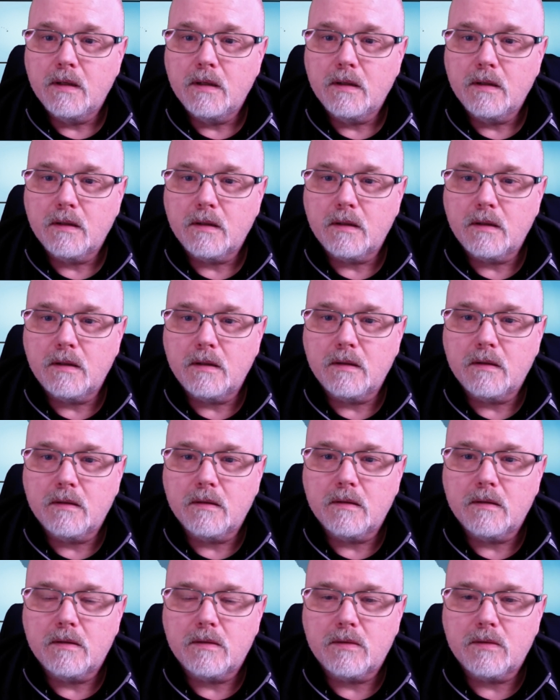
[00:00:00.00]
Okay,
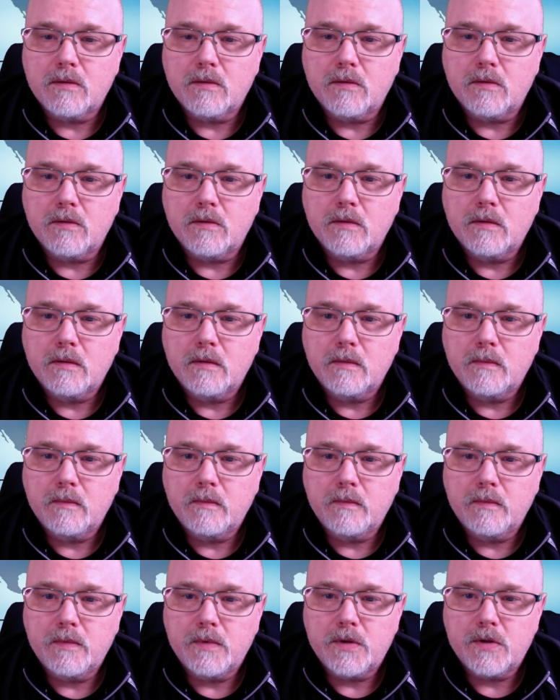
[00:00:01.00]
so
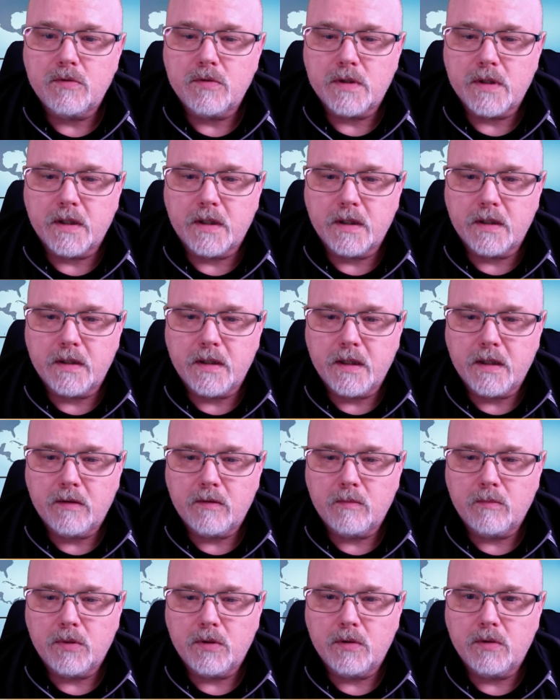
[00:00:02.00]
as soon as I get down
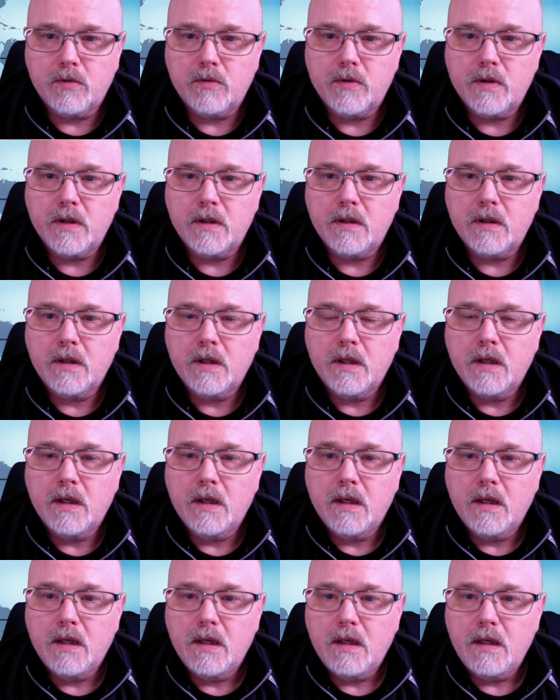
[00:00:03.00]
below the
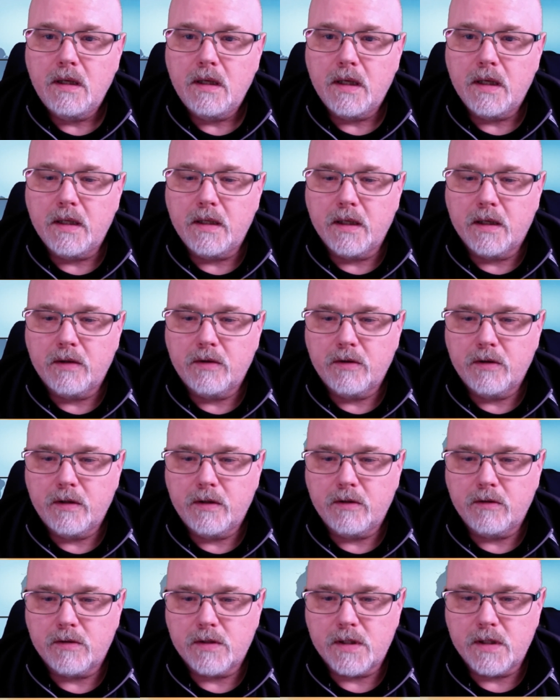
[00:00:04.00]
800,
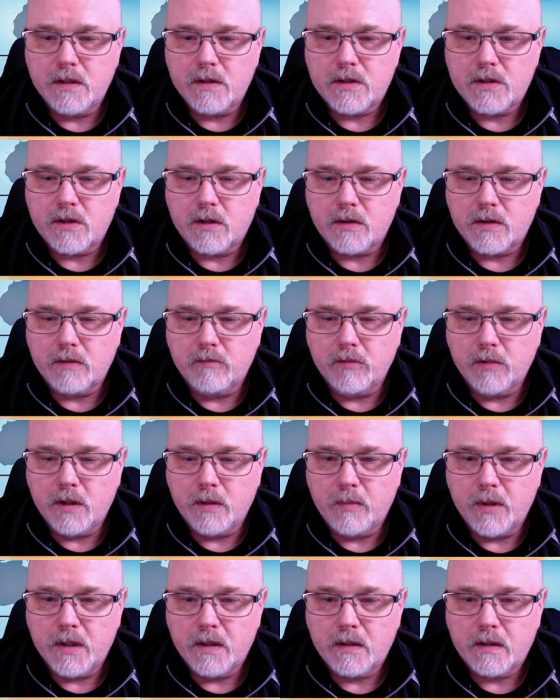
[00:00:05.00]
you'll see it start to really
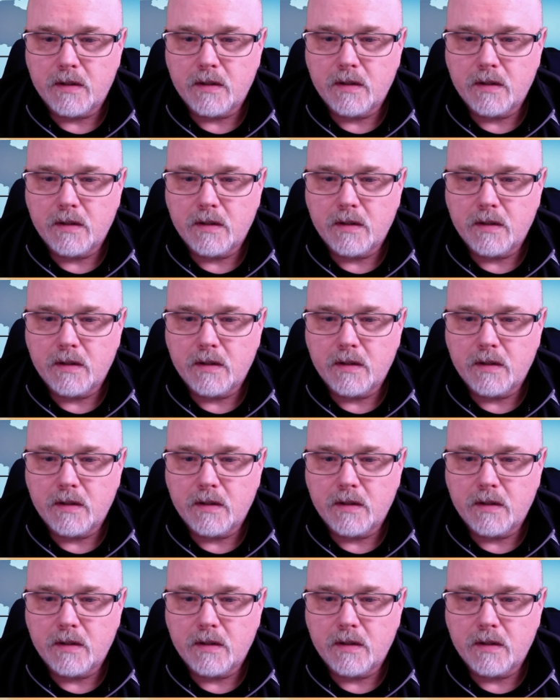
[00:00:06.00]
bend.